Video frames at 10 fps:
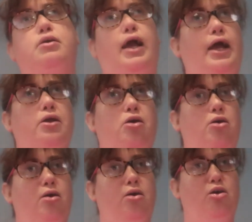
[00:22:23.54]
kind of
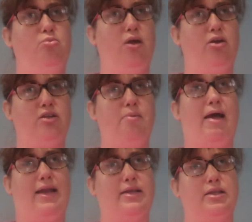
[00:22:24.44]
upload them,
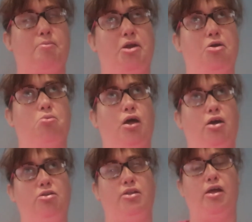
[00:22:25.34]
edit them and
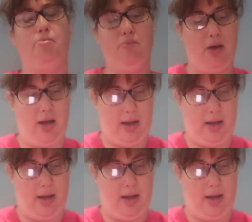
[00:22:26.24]
upload them